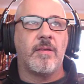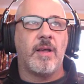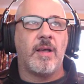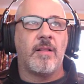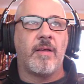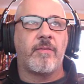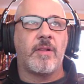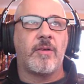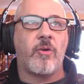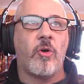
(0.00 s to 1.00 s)
left
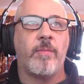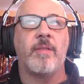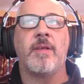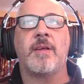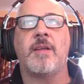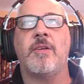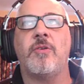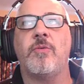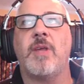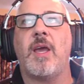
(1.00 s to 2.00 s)
click open link in a
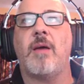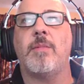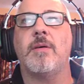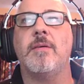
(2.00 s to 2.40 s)
new tab.